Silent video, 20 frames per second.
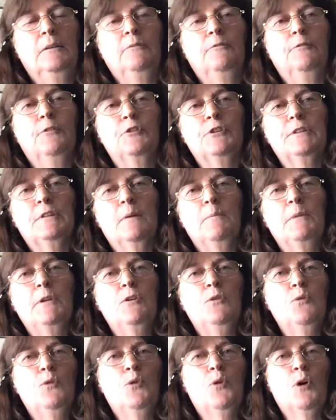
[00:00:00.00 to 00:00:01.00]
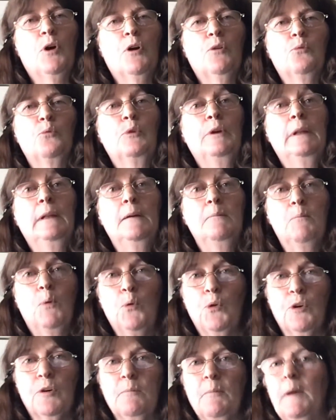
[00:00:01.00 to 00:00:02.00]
for some of you who are really bored,